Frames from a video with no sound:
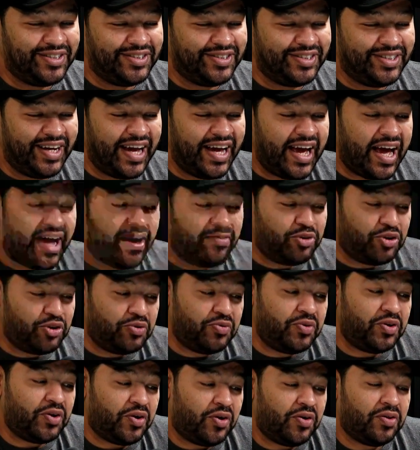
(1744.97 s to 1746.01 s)
I'm
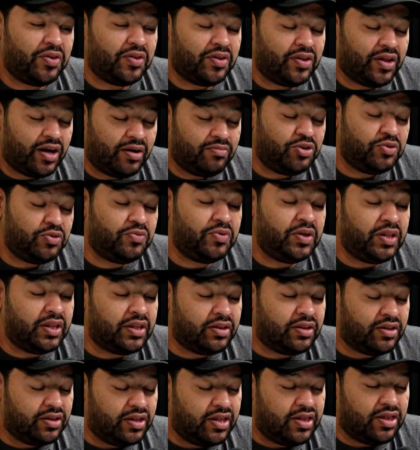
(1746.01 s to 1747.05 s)
doing
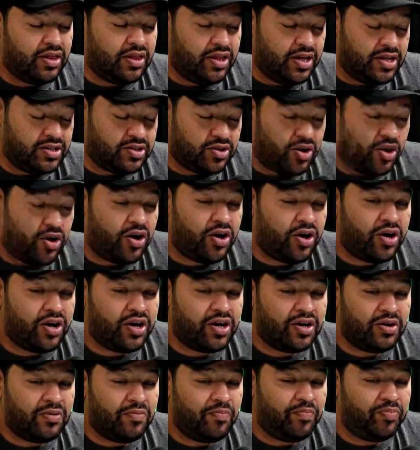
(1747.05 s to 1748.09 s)
this art,
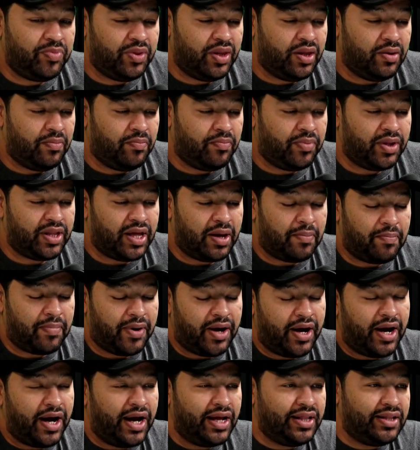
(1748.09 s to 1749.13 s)
but like
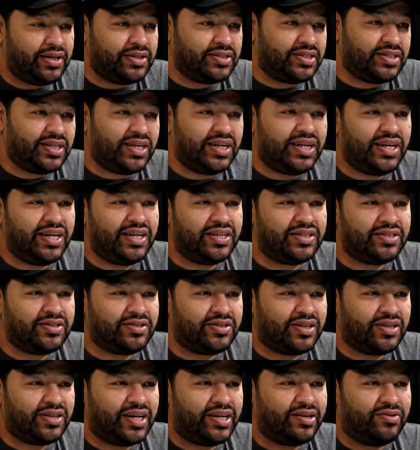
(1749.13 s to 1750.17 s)
behind the scenes,
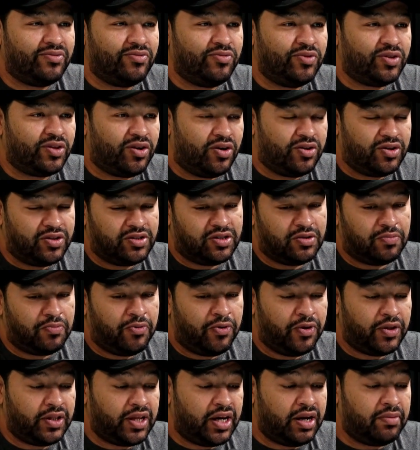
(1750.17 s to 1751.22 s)
like with all the
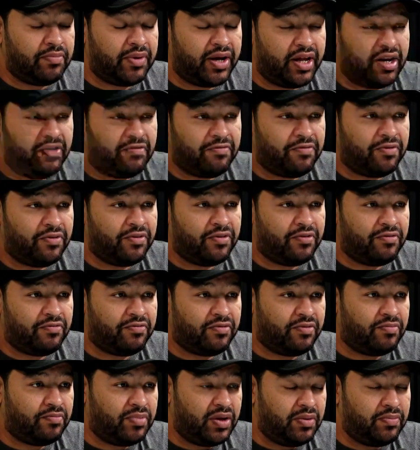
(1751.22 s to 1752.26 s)
support that I'm getting
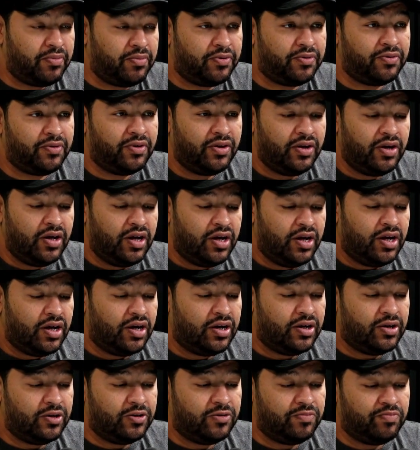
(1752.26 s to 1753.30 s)
from people
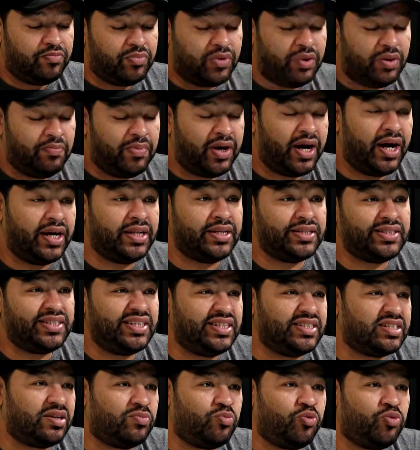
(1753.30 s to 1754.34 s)
behind the
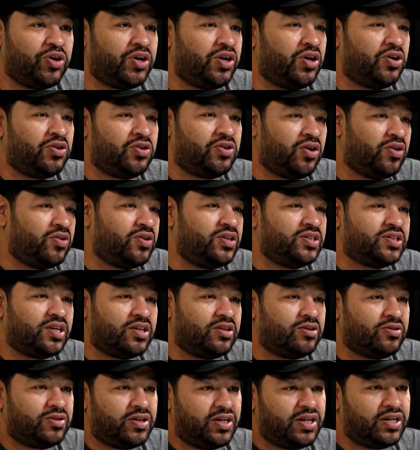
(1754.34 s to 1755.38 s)
scenes, I'm working on all these other
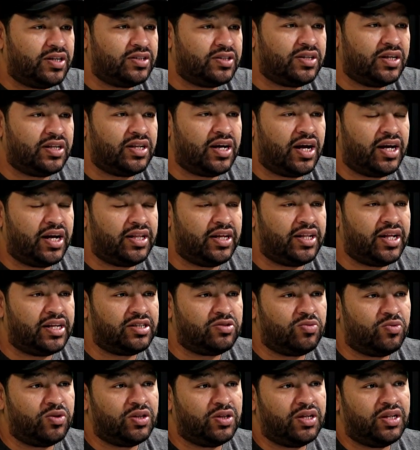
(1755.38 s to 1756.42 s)
things. And nice. I think that's
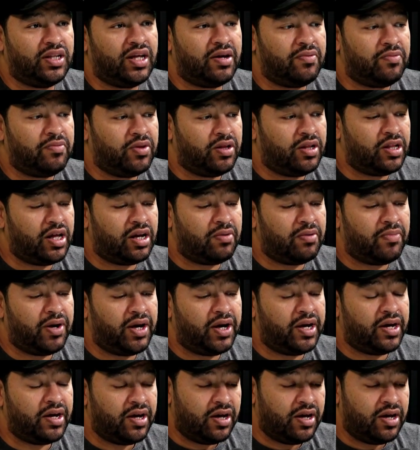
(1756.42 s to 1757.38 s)
one thing that a lot of my